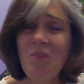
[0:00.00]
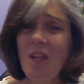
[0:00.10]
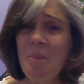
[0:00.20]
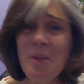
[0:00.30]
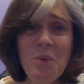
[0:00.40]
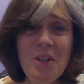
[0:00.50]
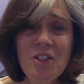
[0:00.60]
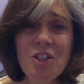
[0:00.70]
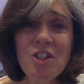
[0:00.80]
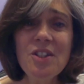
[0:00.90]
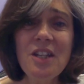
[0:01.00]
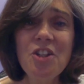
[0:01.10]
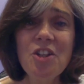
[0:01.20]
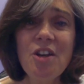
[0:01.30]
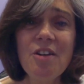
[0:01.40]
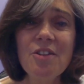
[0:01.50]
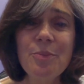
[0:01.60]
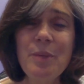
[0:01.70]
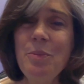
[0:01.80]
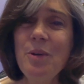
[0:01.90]
But it wasn't just St. Charles.
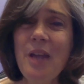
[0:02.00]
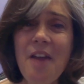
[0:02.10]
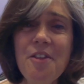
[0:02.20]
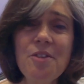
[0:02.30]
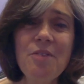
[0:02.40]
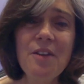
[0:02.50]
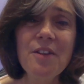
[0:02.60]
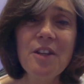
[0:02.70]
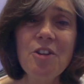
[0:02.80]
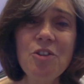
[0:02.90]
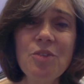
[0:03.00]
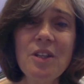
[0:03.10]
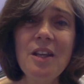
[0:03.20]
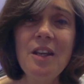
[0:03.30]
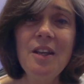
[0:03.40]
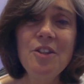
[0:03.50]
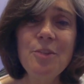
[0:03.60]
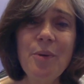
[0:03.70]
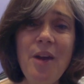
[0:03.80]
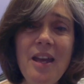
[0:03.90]
People gathered around the country to
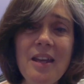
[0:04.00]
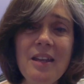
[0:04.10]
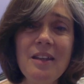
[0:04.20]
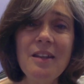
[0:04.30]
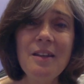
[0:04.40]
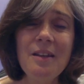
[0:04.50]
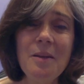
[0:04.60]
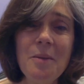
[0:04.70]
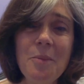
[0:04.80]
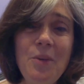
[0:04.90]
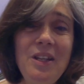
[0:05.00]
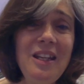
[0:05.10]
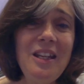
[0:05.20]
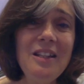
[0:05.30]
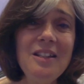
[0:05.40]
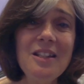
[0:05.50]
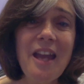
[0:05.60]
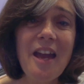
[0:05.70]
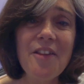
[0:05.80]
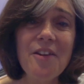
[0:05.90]
pray. We needed to
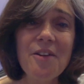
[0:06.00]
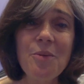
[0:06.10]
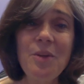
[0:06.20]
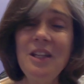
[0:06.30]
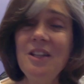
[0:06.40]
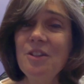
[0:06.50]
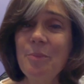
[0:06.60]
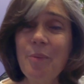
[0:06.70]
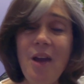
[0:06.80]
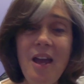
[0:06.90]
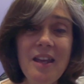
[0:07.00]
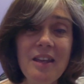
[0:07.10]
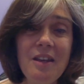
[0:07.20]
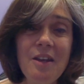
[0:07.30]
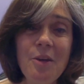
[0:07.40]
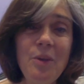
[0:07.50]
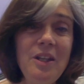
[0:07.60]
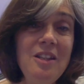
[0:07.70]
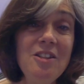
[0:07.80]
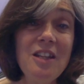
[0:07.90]
gather. We needed to pray. We
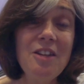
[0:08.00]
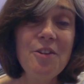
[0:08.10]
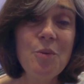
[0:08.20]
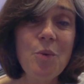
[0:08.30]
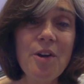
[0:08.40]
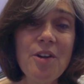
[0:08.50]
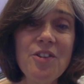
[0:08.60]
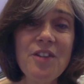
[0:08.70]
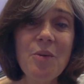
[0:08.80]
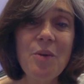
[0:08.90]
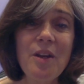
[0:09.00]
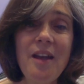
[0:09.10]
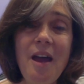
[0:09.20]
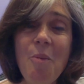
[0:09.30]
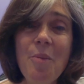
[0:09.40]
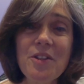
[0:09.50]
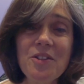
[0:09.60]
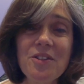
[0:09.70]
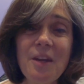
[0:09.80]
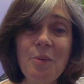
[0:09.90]
need to hear the words that would help
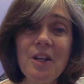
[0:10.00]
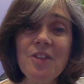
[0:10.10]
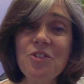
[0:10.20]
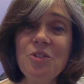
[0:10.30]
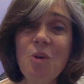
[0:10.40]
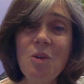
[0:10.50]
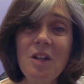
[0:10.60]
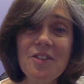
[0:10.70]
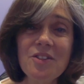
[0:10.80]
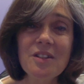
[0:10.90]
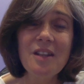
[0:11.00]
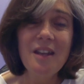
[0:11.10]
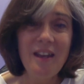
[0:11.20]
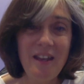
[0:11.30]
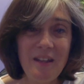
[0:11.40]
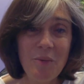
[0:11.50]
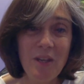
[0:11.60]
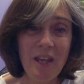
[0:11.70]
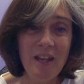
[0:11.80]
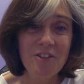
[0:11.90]
us, that would console us, and that would
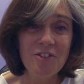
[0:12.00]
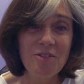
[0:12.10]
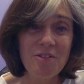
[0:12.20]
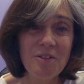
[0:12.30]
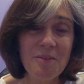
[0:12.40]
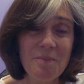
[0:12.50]
get us through.